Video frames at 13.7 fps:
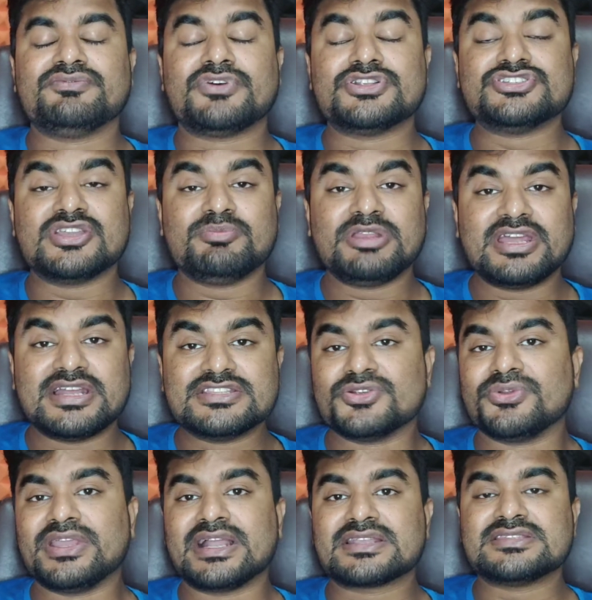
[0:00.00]
For Gemini
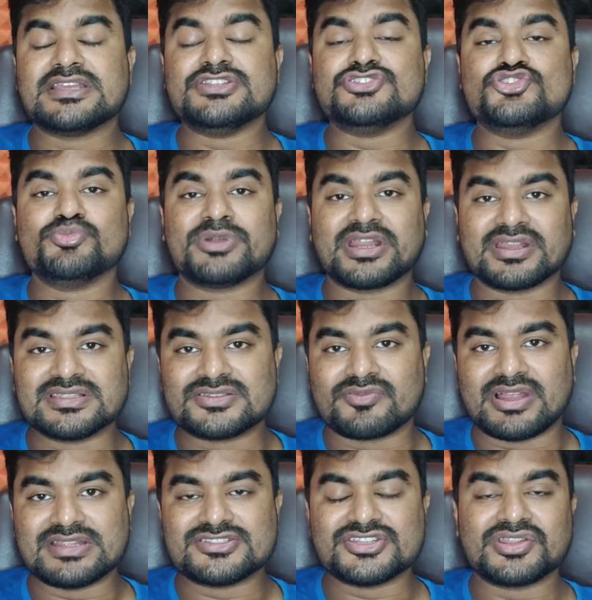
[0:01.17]
zodiac sign, Jupiter is
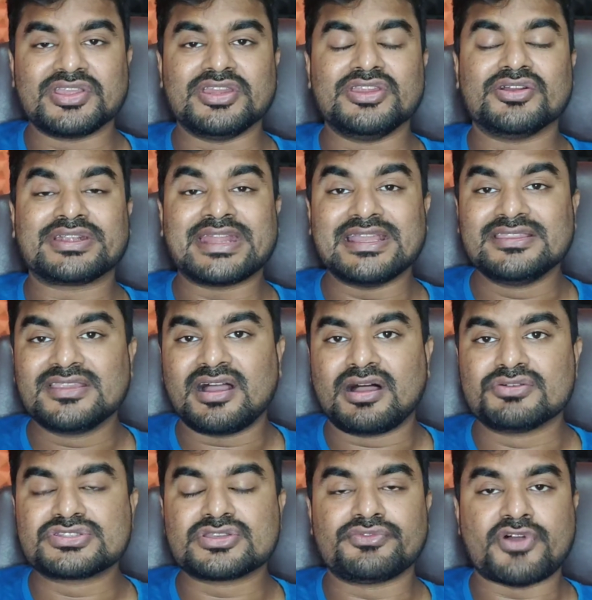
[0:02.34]
transiting in your 10th
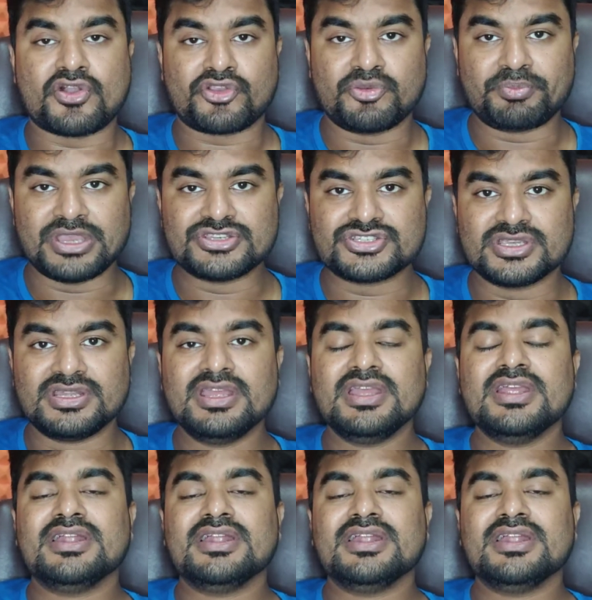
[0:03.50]
house of occupation,